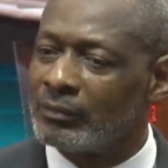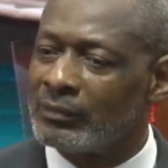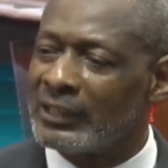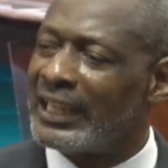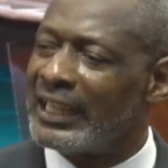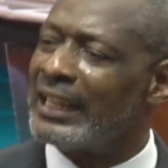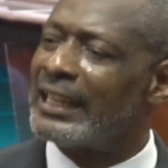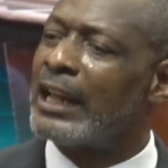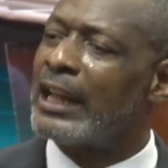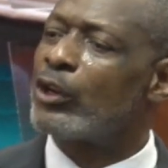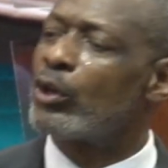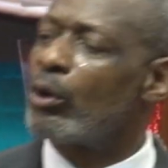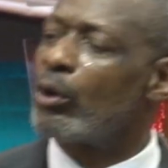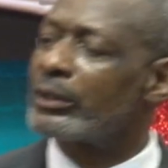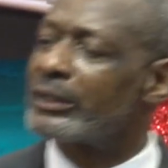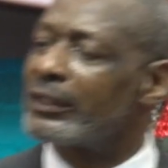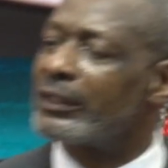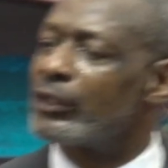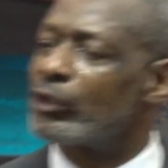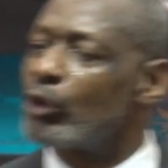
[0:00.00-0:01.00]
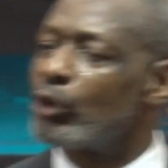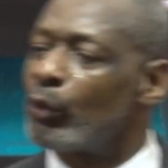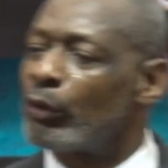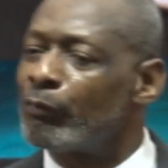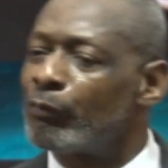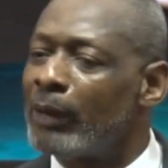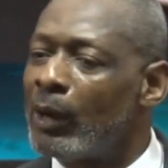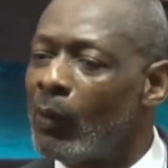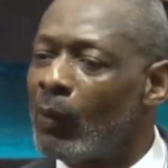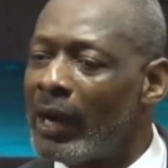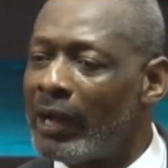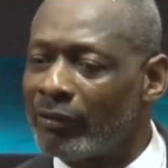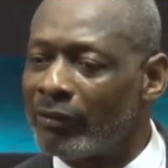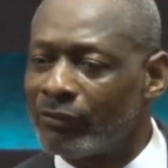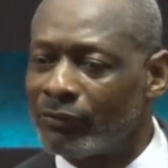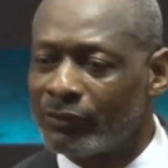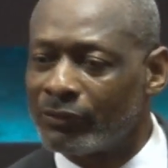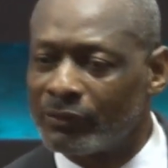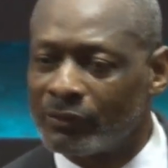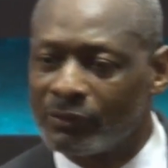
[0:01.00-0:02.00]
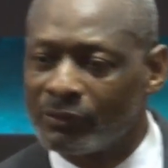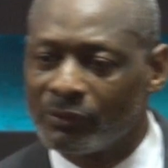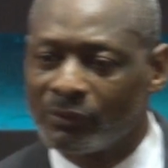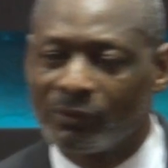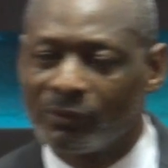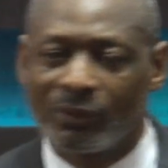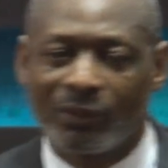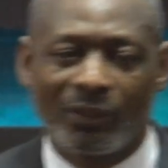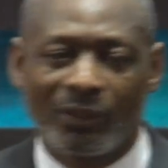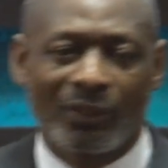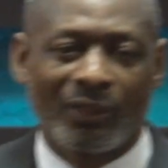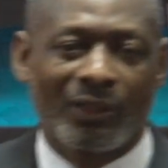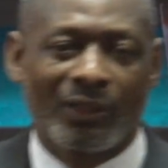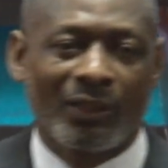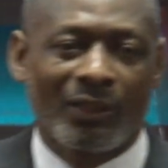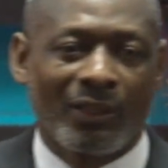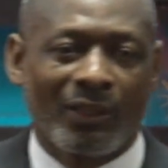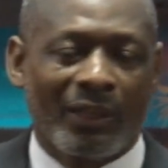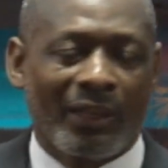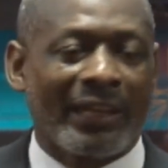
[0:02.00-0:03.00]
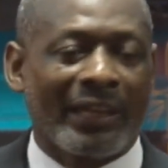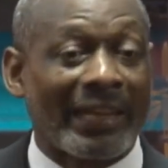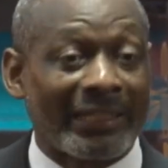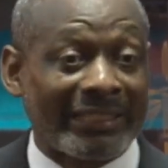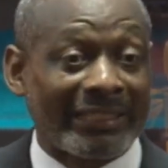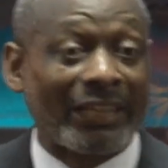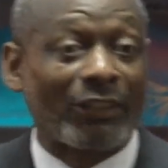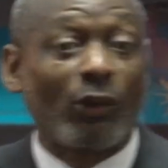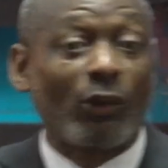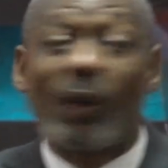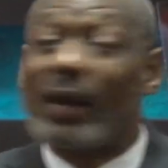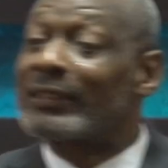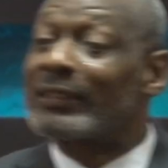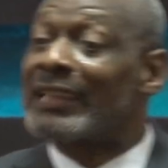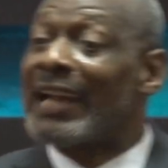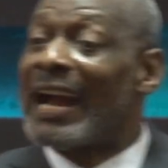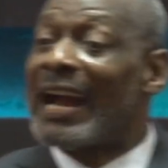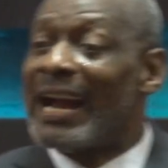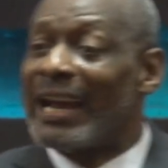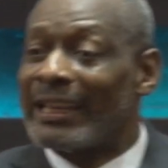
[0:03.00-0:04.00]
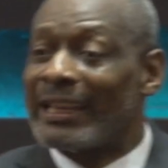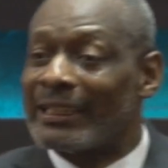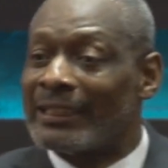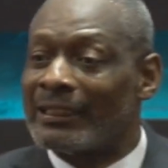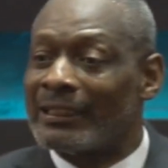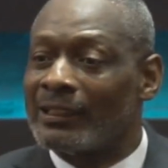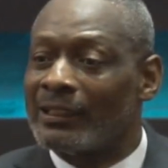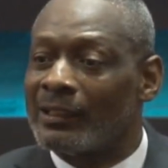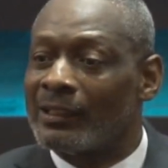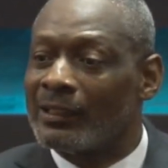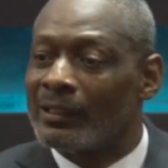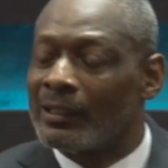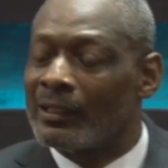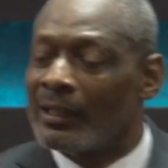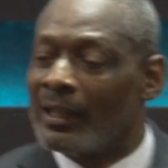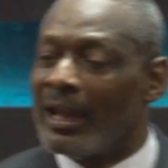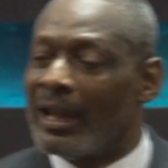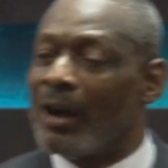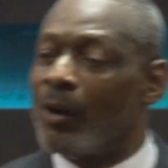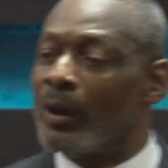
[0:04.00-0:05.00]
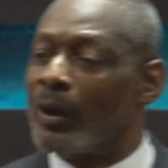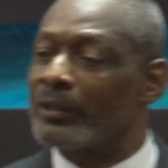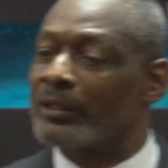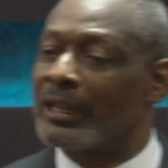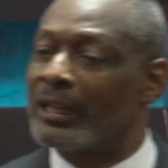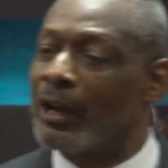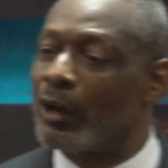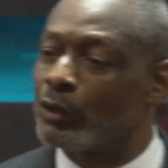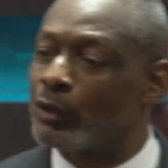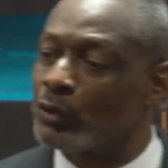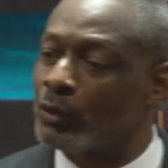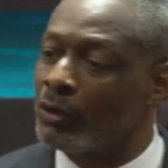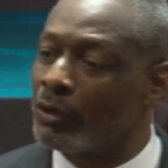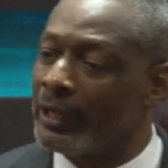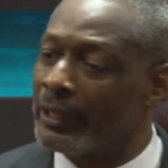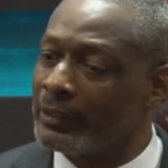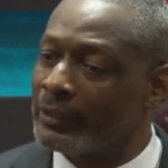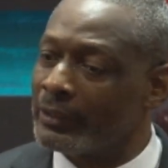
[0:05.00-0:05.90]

And I knocked at the door with my wife. And I tell the white guy, I want a house to rent.